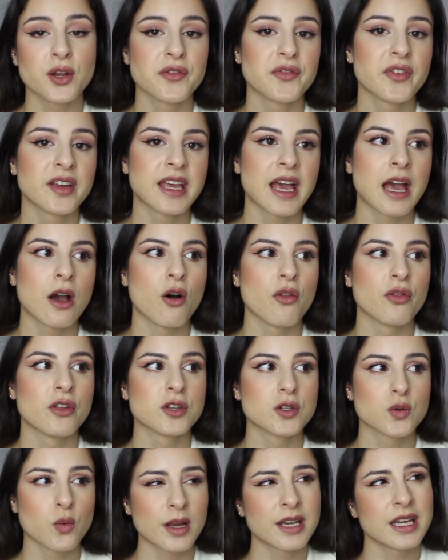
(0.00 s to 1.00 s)
Don't forget, on
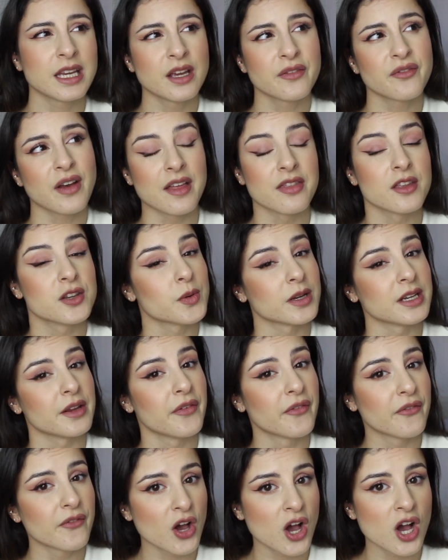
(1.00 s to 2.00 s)
the 20th and the
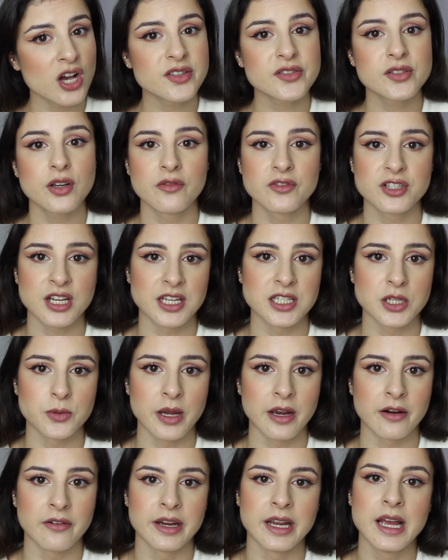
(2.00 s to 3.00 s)
21st of
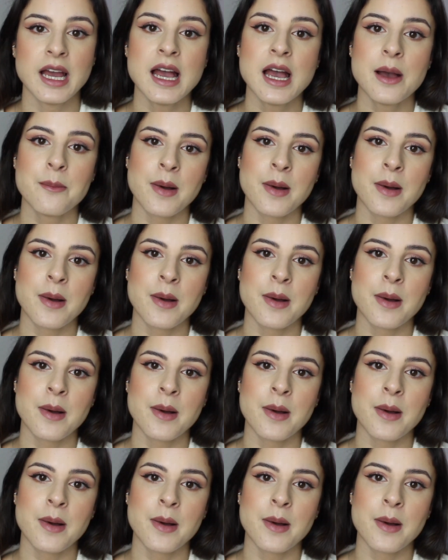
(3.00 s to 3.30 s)
January,